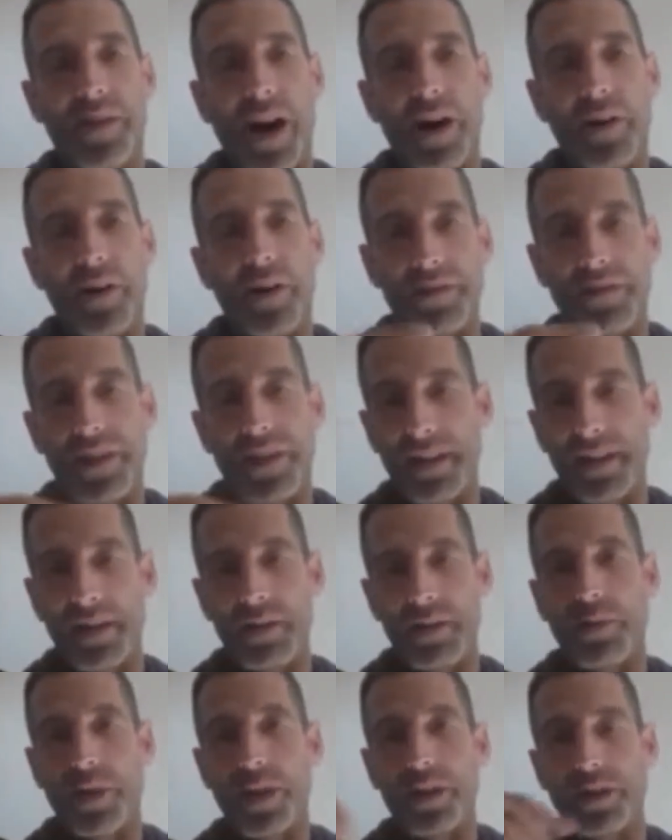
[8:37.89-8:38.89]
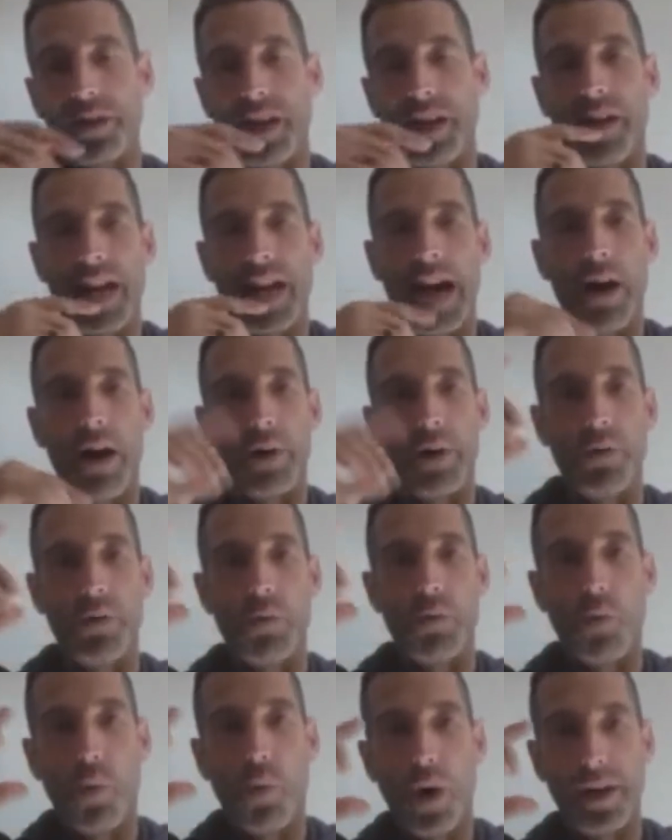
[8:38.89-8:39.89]
how they've gotten to the place they are now
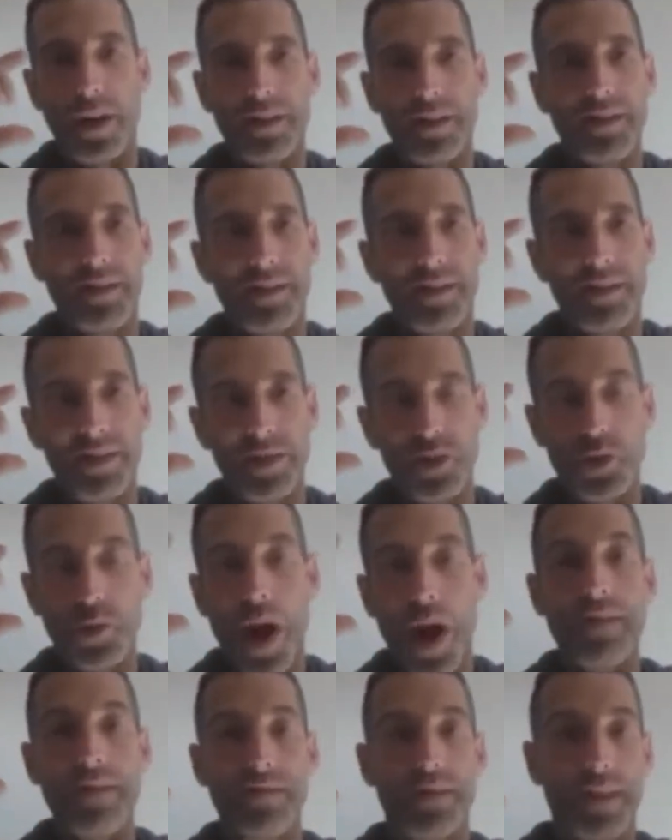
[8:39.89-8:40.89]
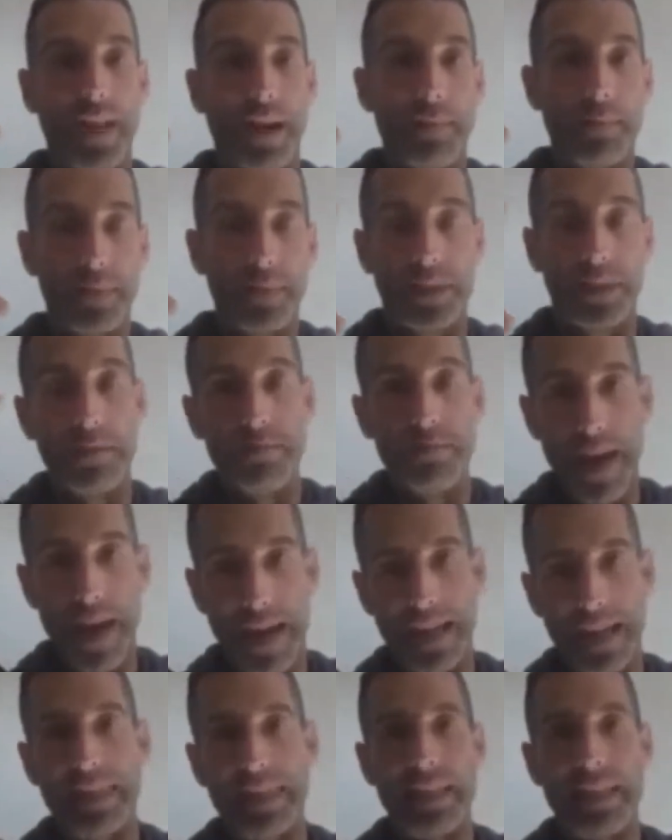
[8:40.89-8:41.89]
and what drives them to
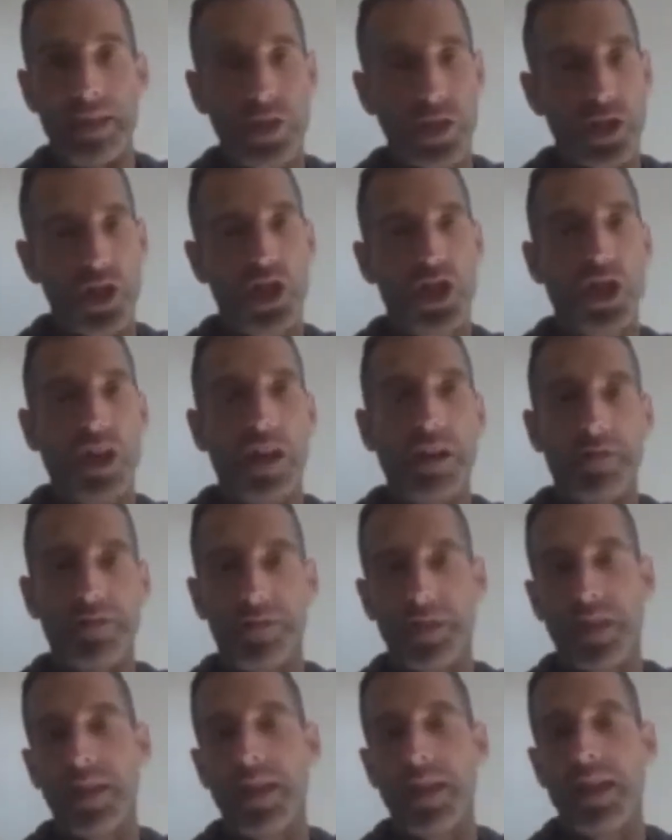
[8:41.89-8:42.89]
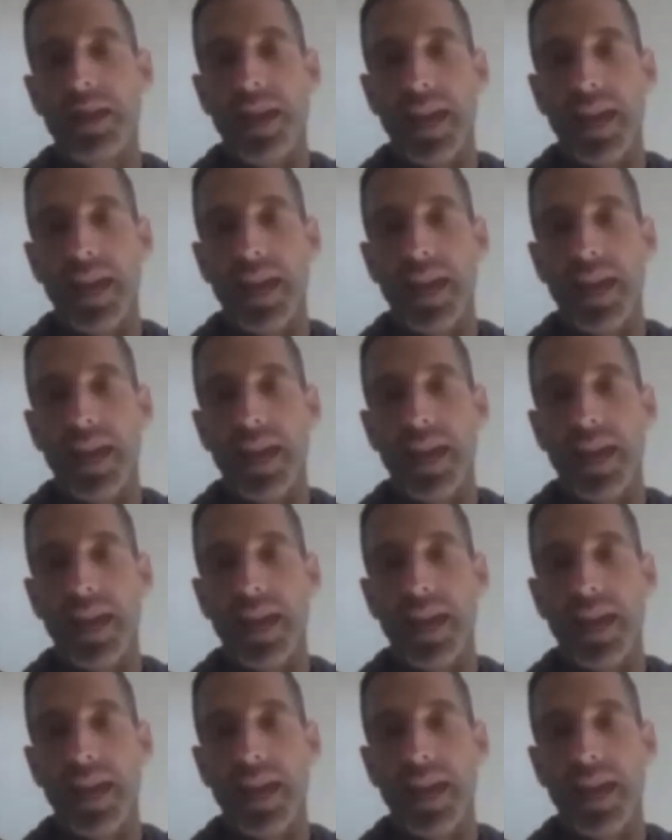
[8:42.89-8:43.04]
make this shift.